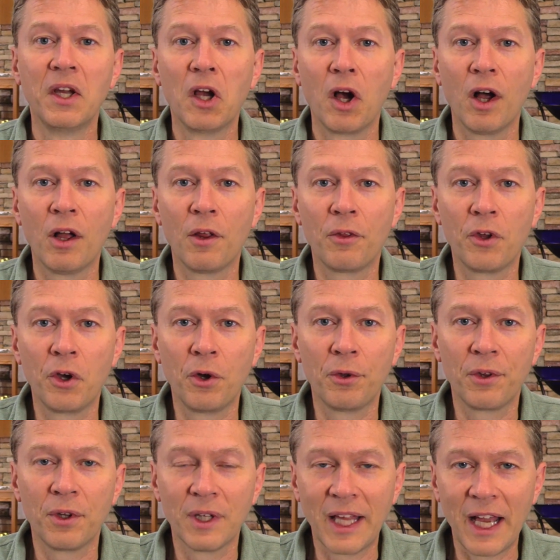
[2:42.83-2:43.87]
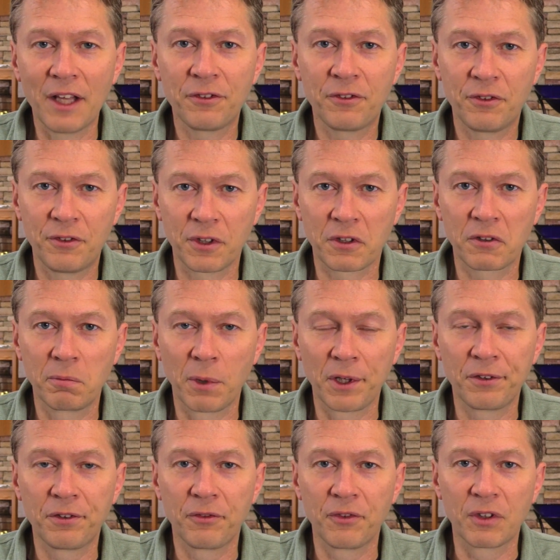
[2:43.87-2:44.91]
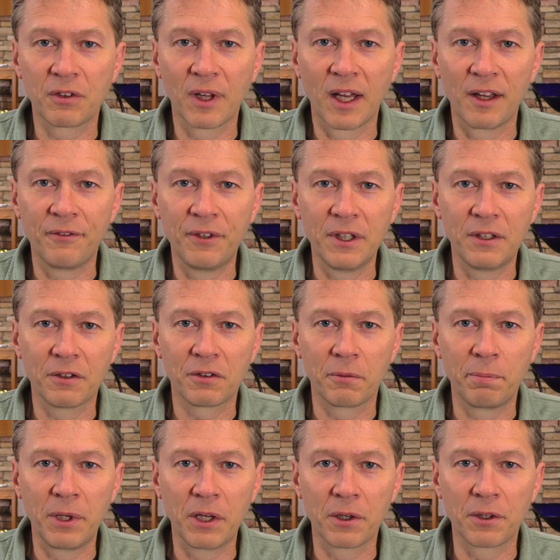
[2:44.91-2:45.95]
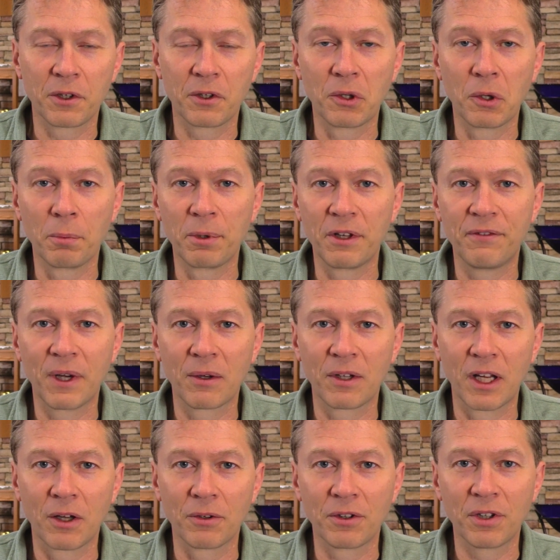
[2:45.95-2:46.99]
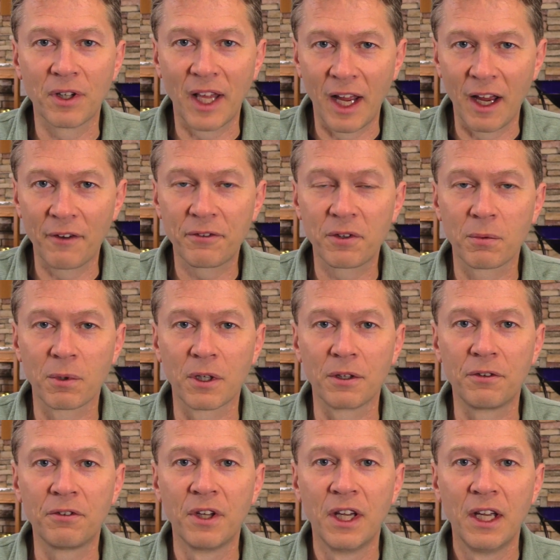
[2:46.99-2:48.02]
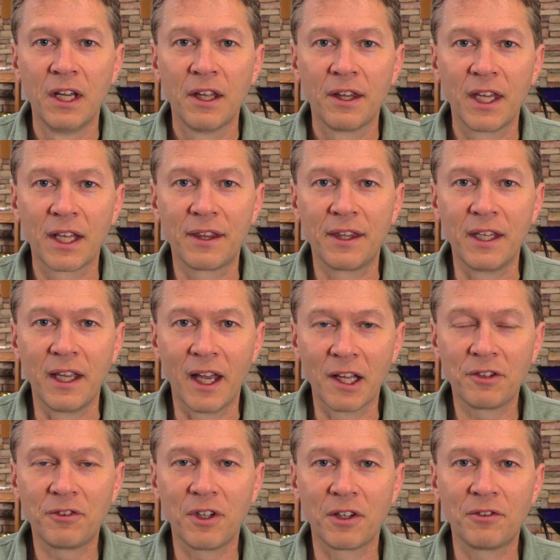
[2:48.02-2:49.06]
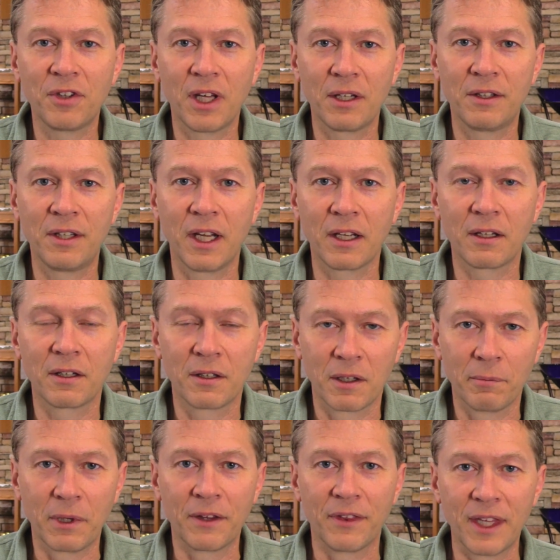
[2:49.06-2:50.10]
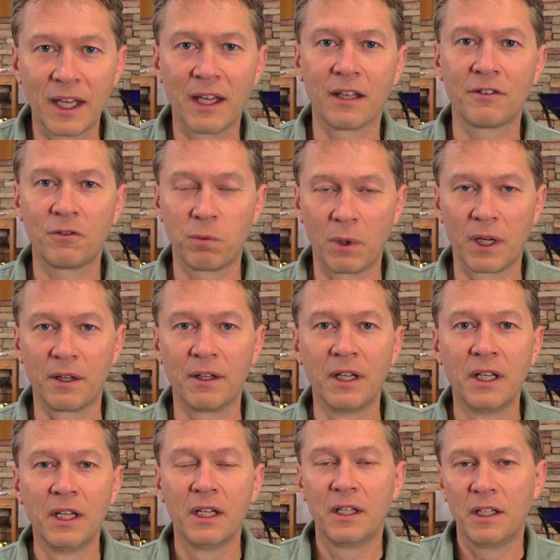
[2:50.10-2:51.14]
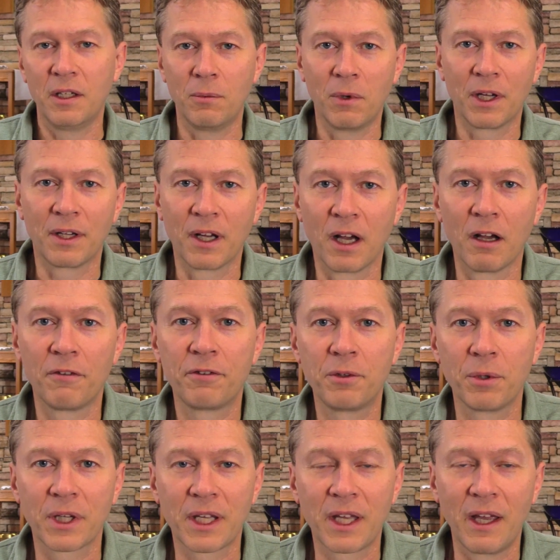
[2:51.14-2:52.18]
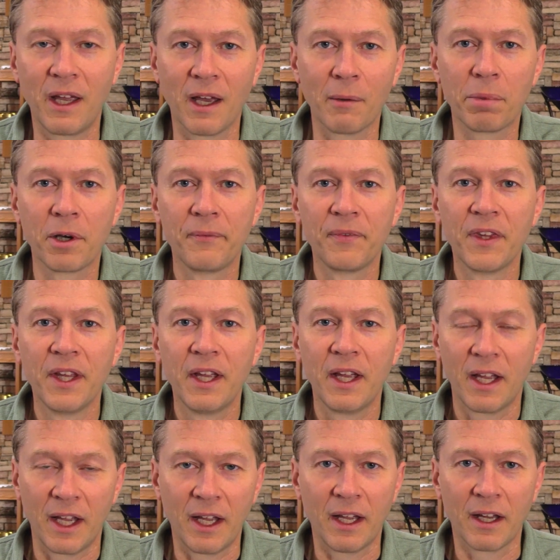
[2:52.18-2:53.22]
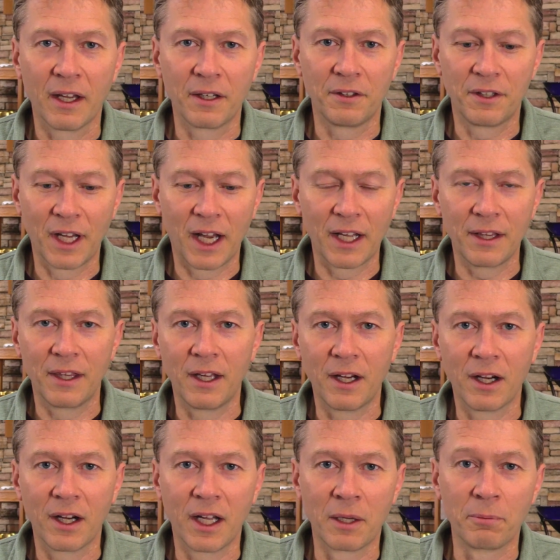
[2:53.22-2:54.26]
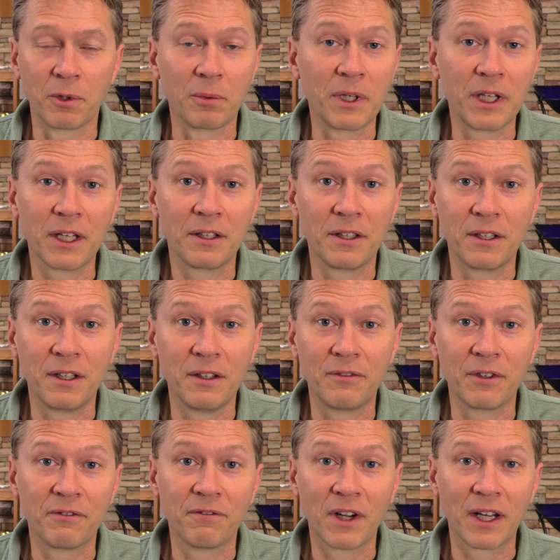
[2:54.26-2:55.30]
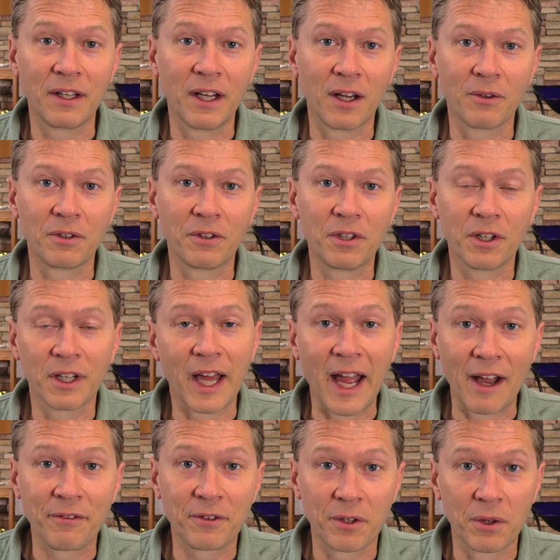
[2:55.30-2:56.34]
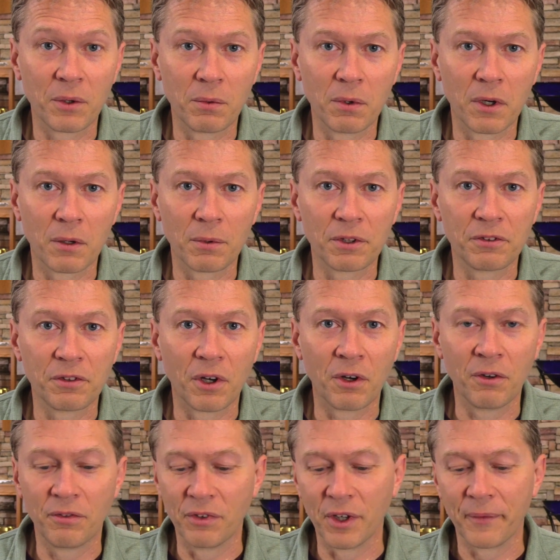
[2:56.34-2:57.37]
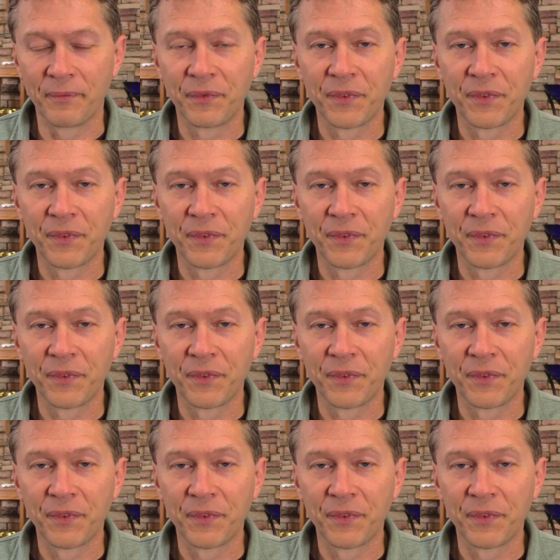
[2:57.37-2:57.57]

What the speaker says: Although the last 6 months of his life, he disappeared, and nobody found out until afterwards that the SS had taken him, and that's when he went off to a camp and died there. And Maria didn't even find out until after the war was over.